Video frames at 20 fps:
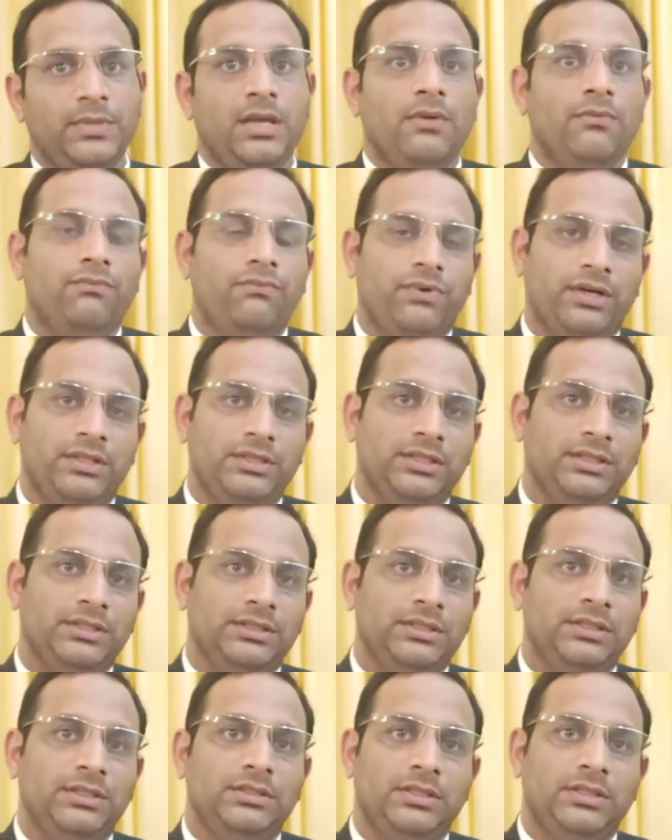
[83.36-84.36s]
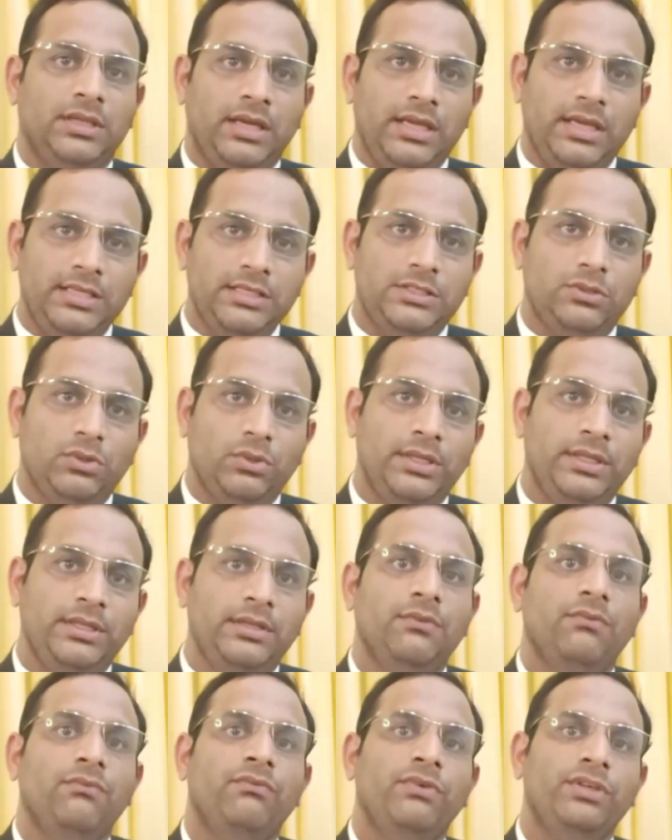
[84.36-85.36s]
Further, the insulin,
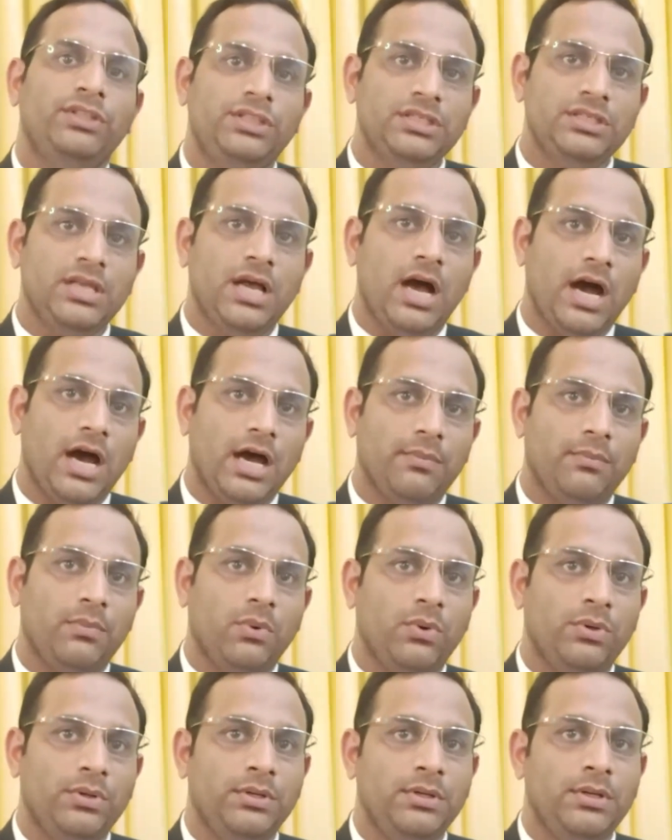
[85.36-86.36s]
which is a hormone,